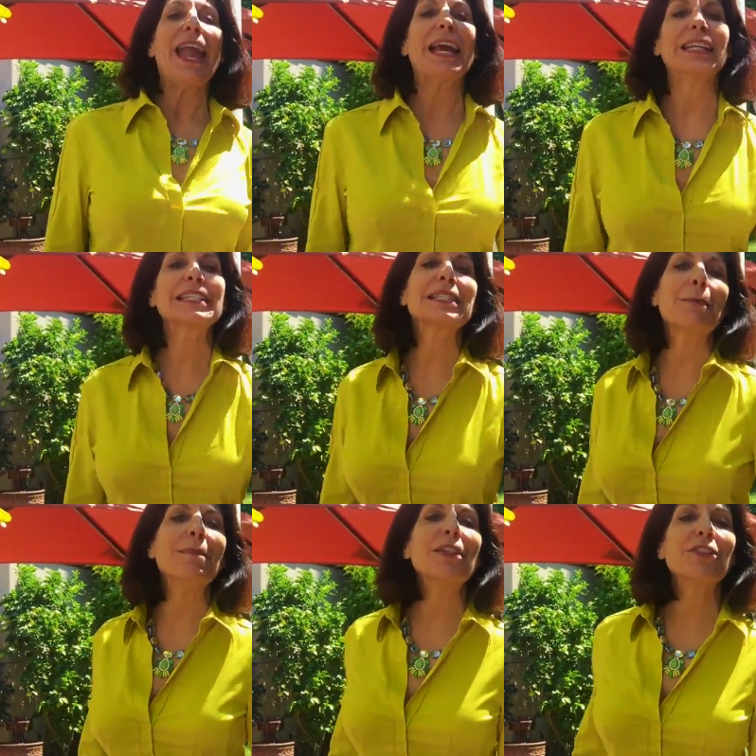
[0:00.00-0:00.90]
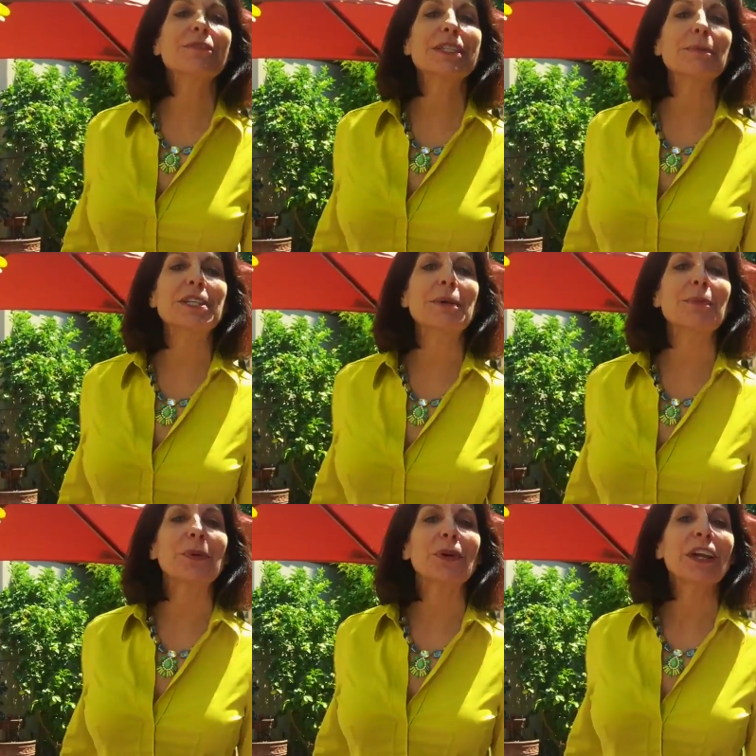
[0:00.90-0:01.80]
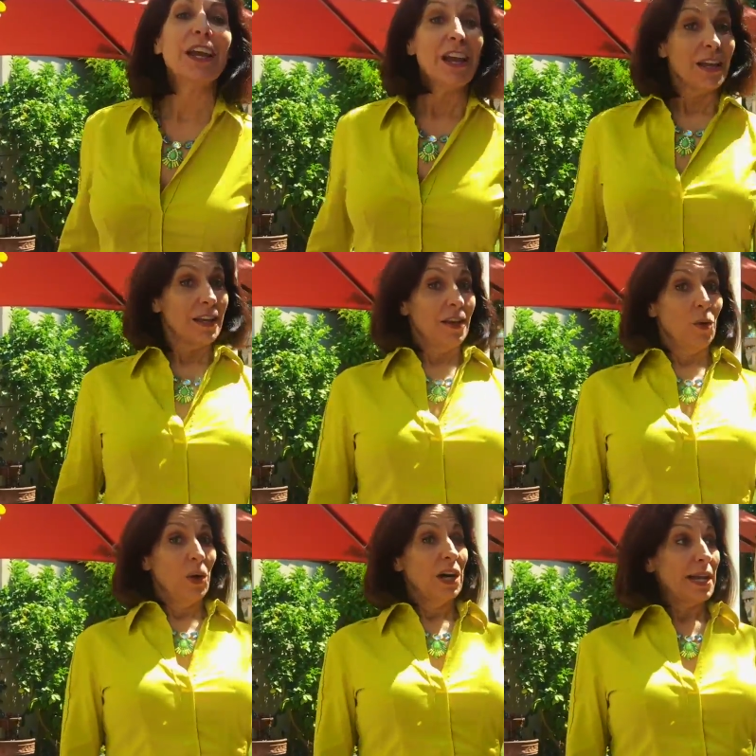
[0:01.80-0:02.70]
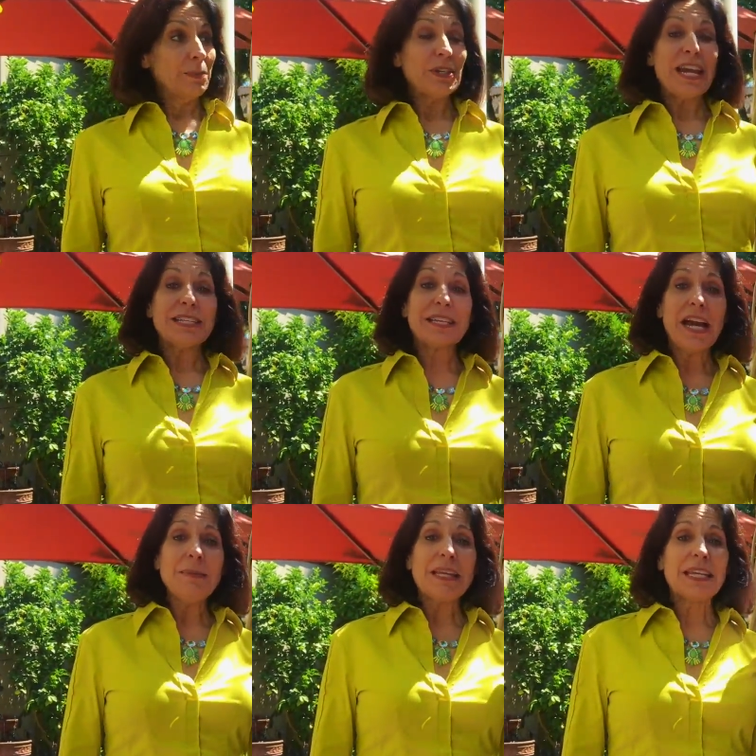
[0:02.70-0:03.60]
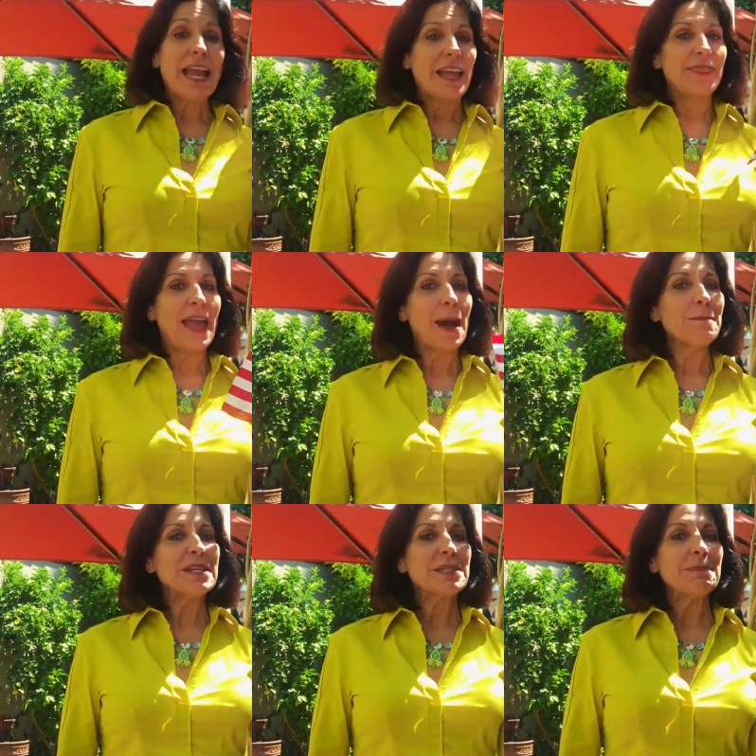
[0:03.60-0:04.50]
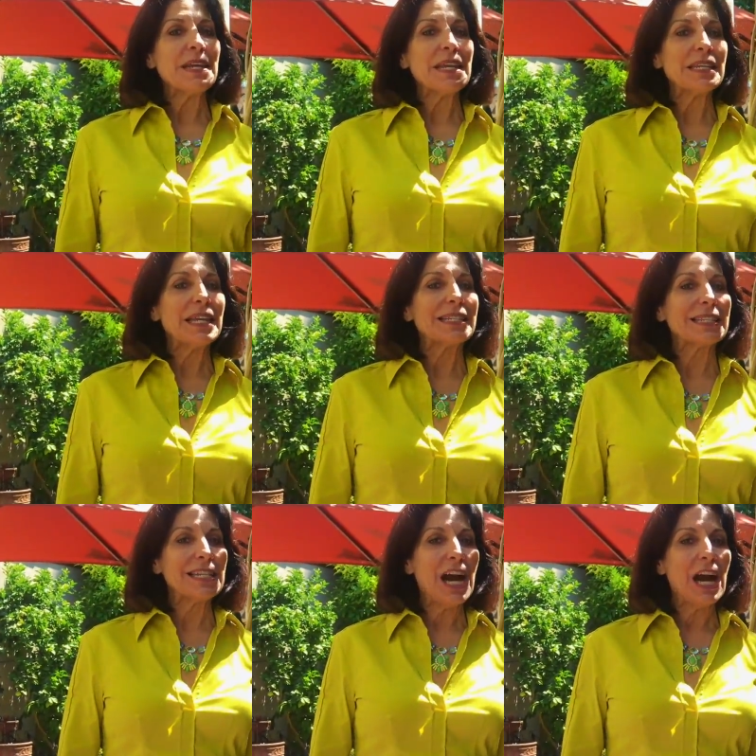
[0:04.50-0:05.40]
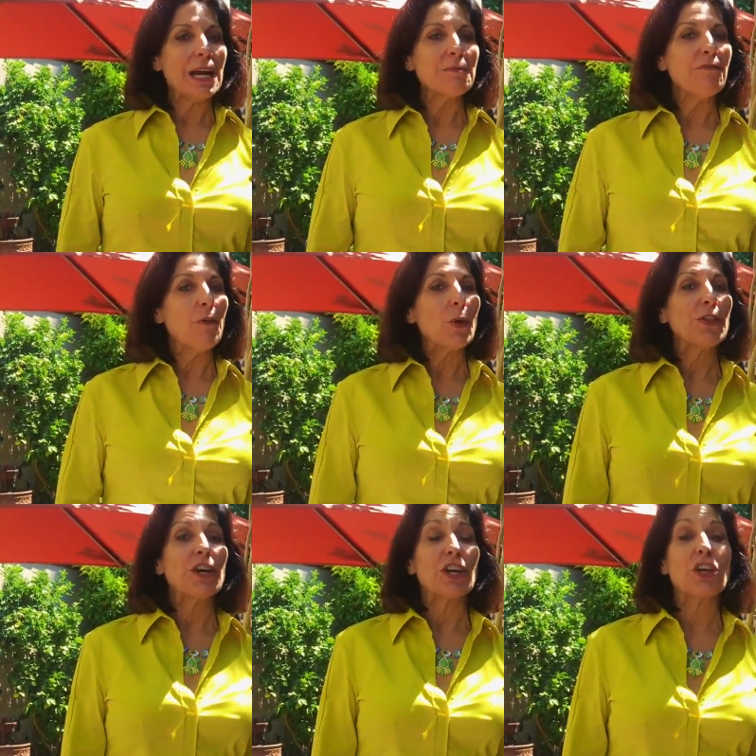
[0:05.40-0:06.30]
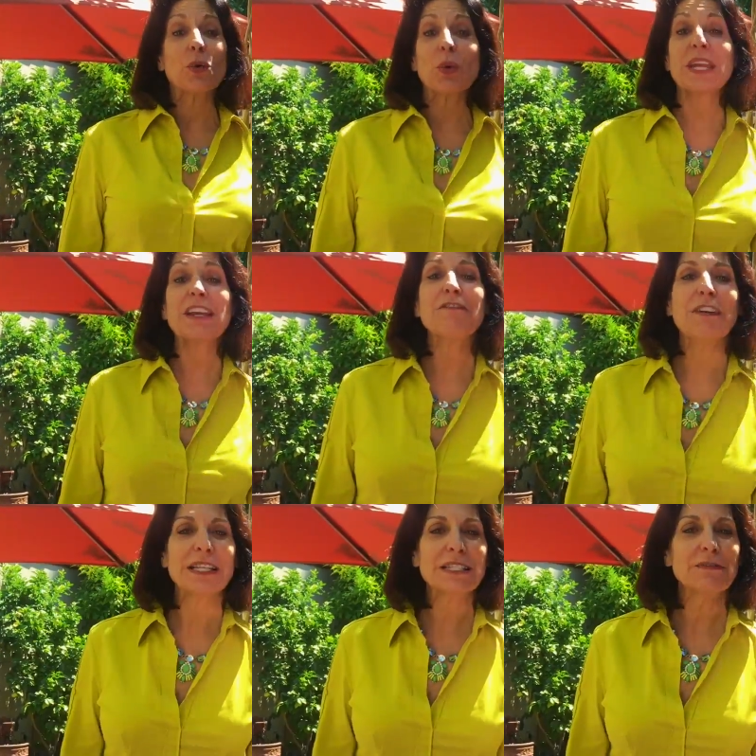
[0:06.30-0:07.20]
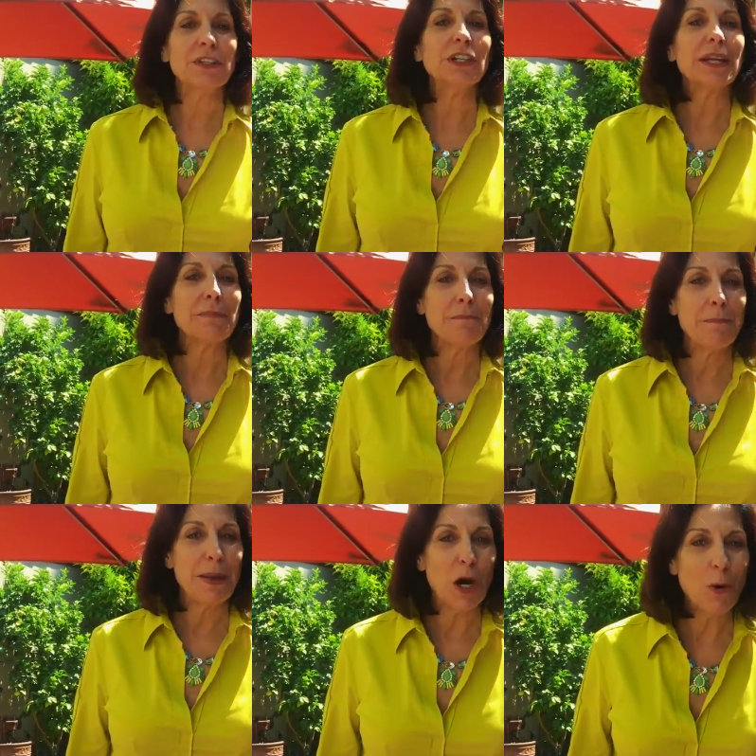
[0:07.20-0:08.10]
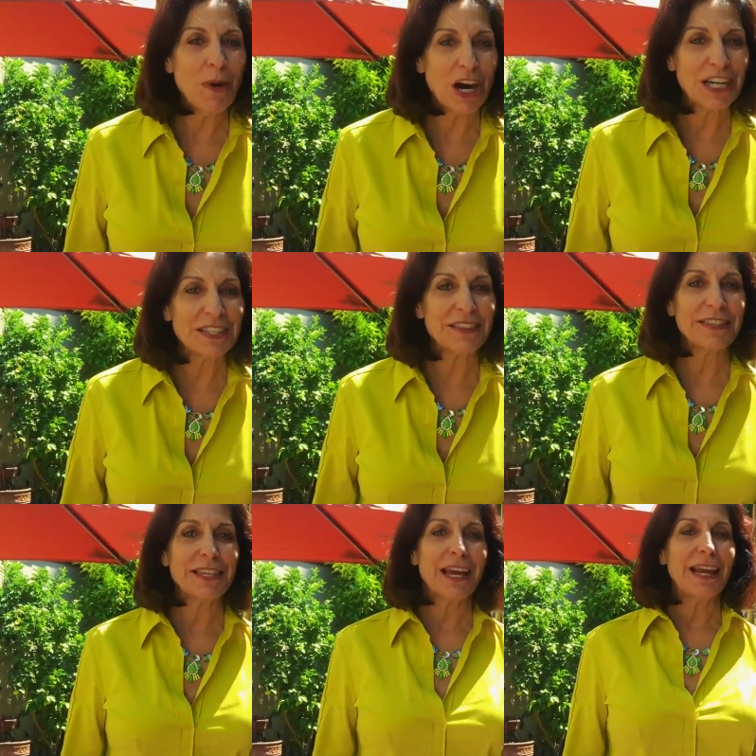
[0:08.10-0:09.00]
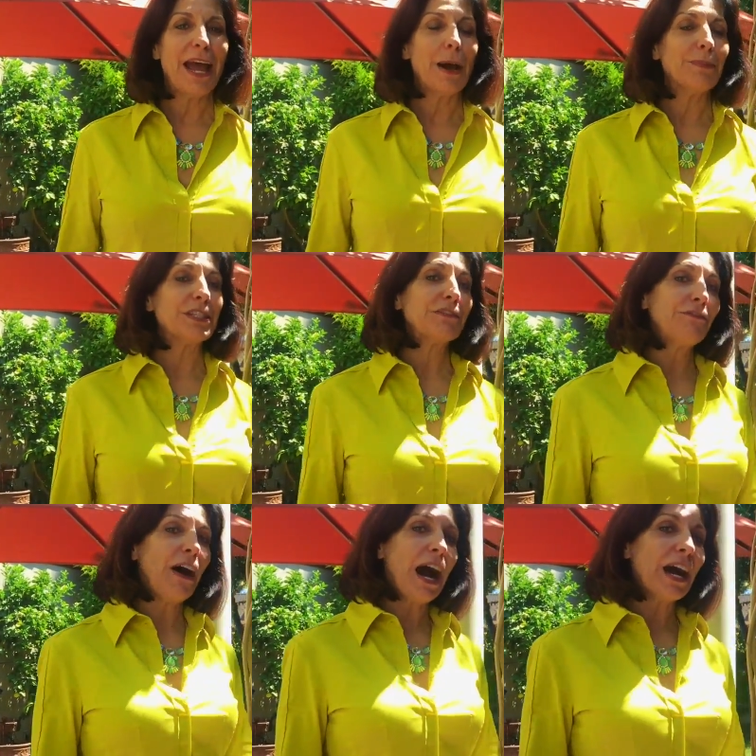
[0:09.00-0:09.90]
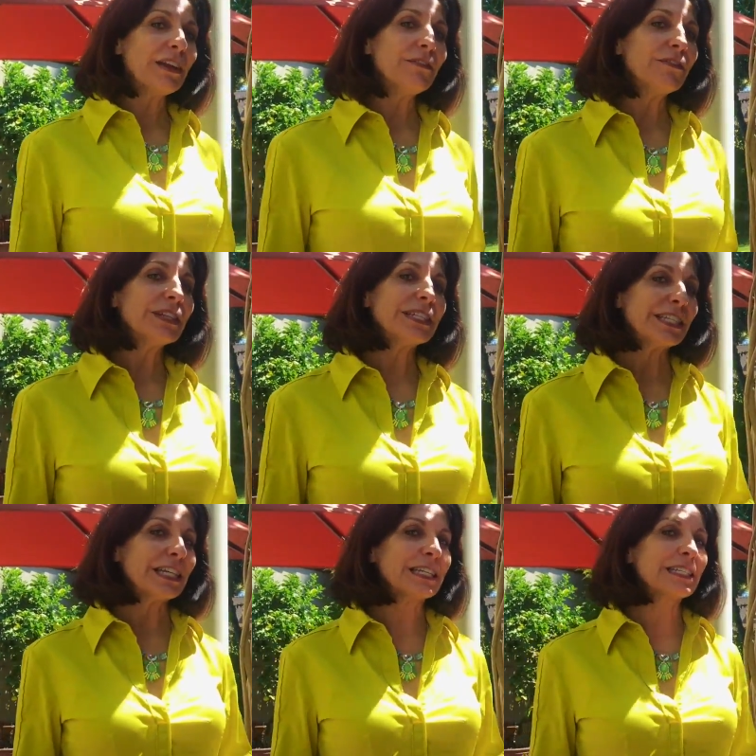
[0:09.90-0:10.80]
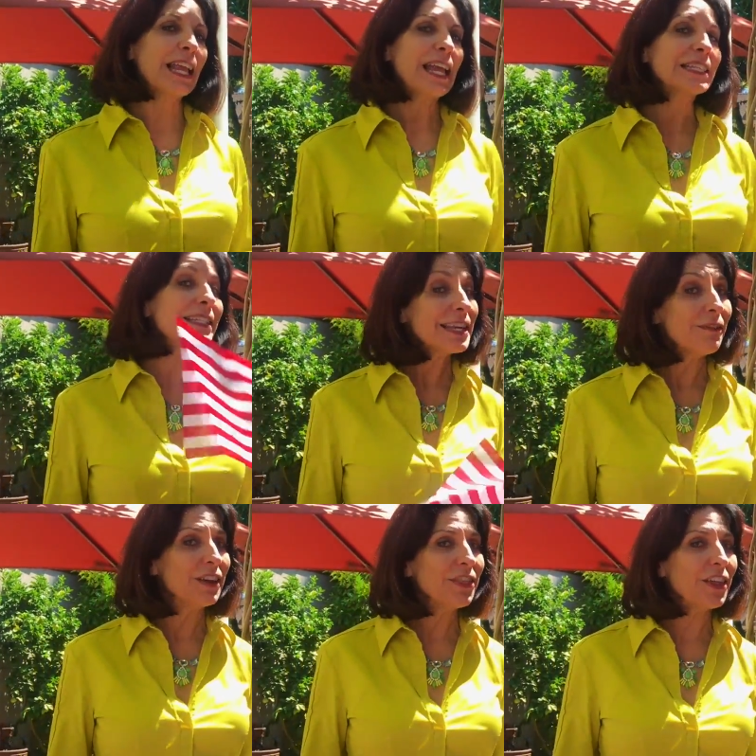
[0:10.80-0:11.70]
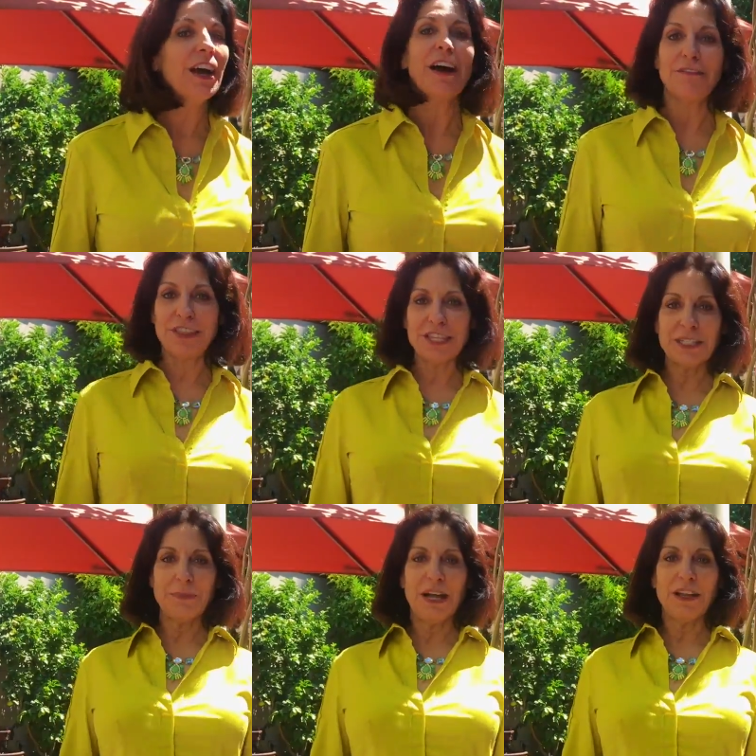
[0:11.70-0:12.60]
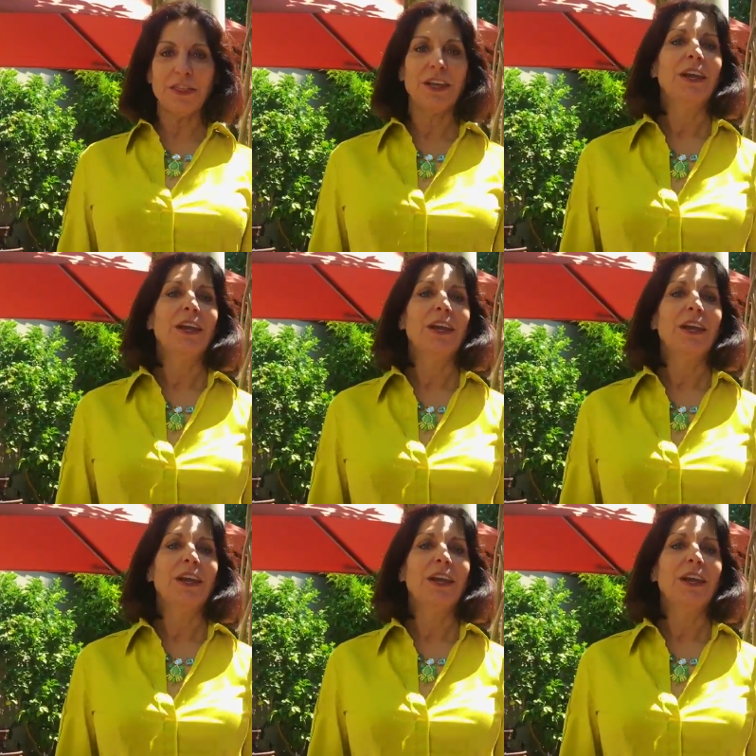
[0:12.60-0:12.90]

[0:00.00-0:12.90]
And it's the month of September. Labor Day's coming, and that must mean it's time for the Greek festival in Belmont. That happens 5, 6, and 7th of this month.